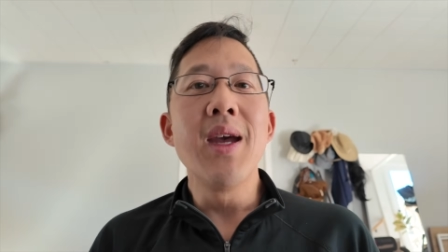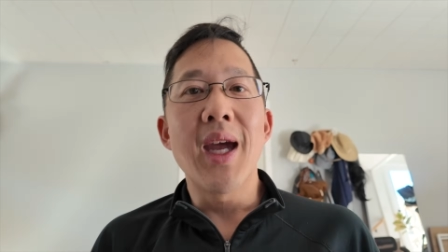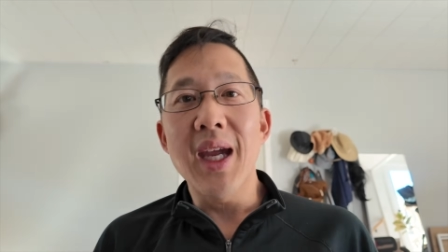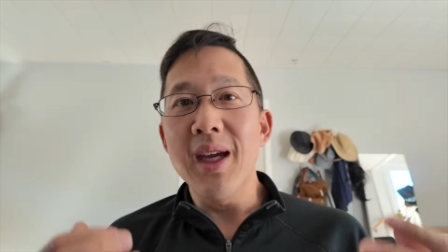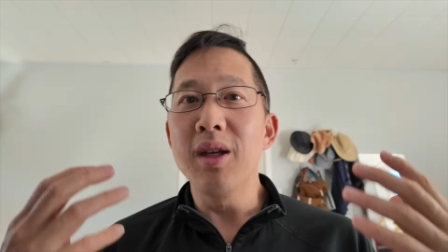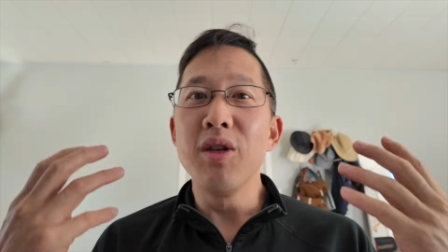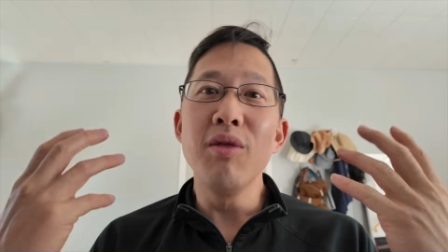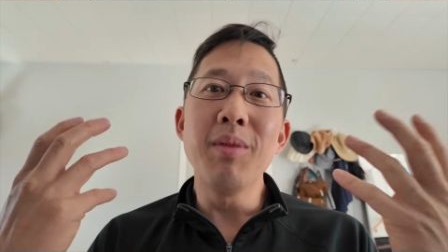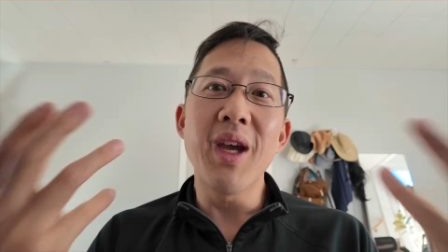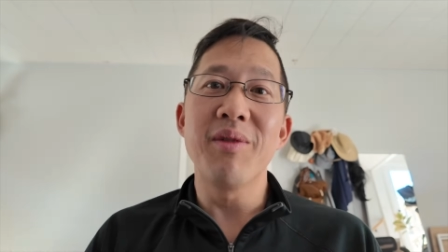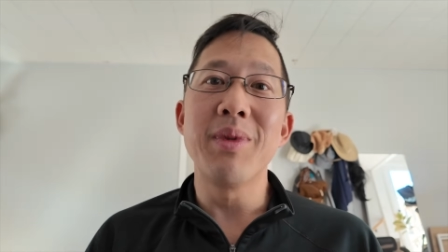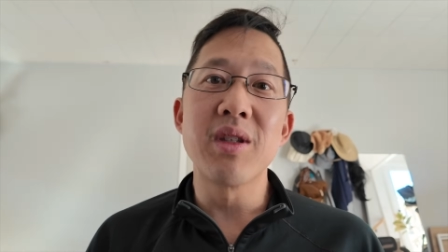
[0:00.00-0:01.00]
And you may
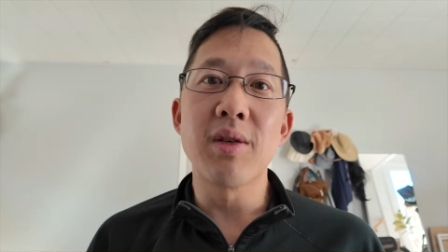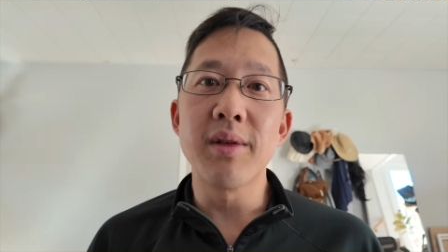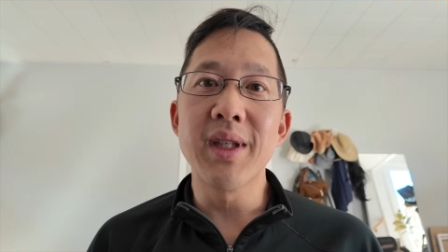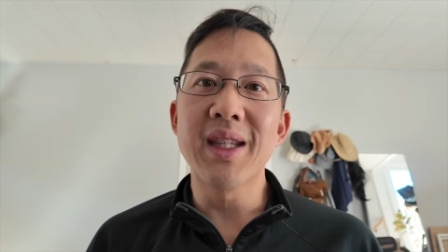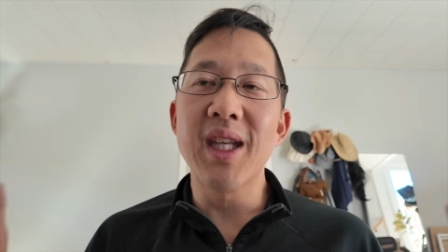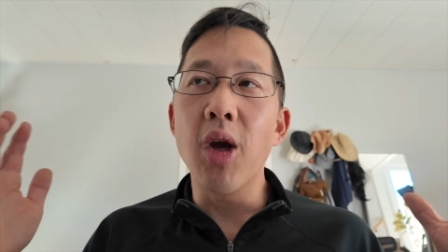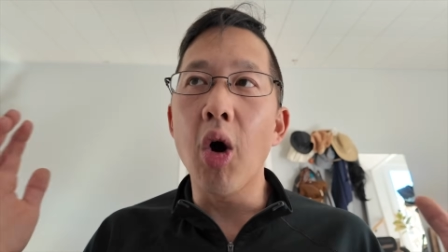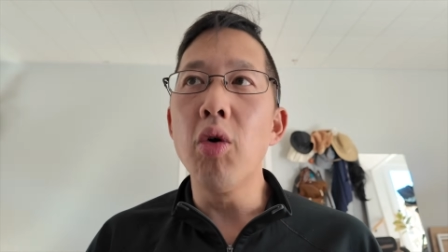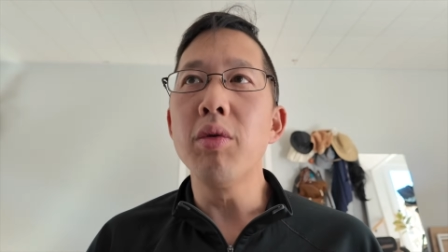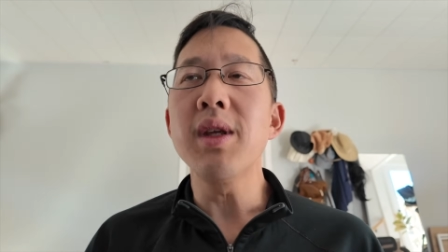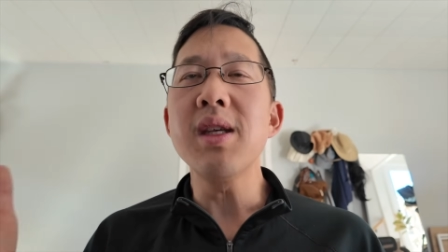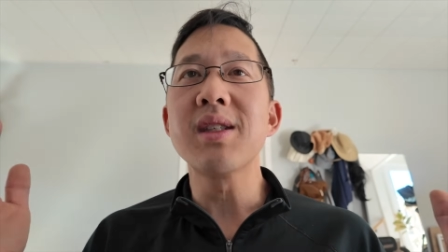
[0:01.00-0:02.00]
have been told that the
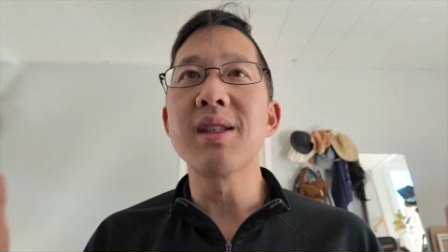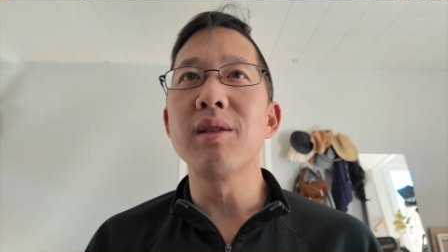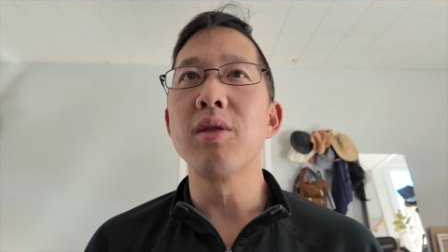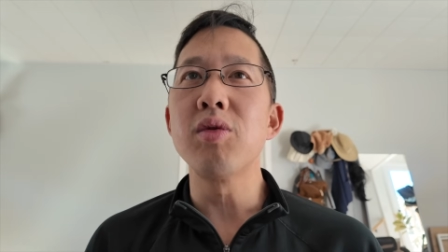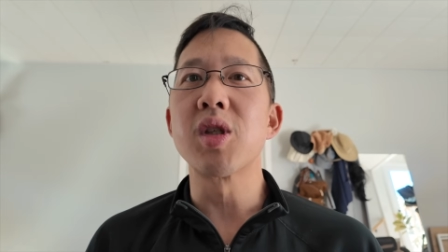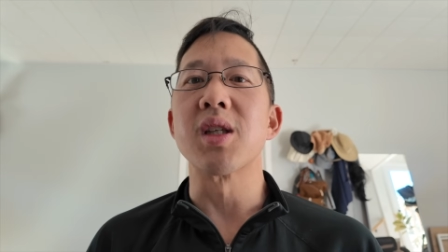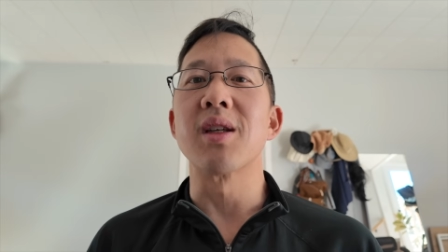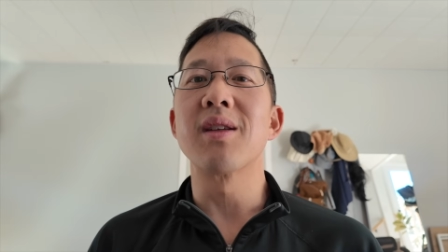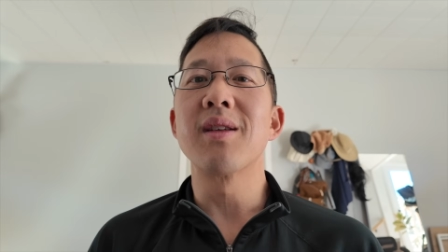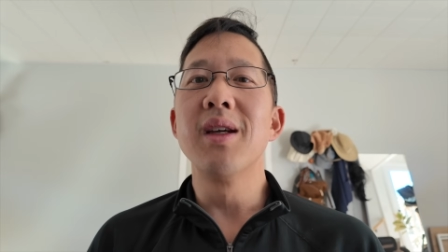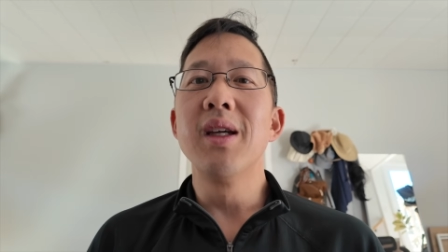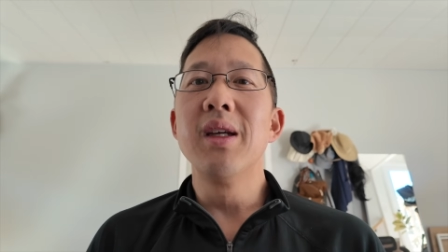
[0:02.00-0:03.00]
only solution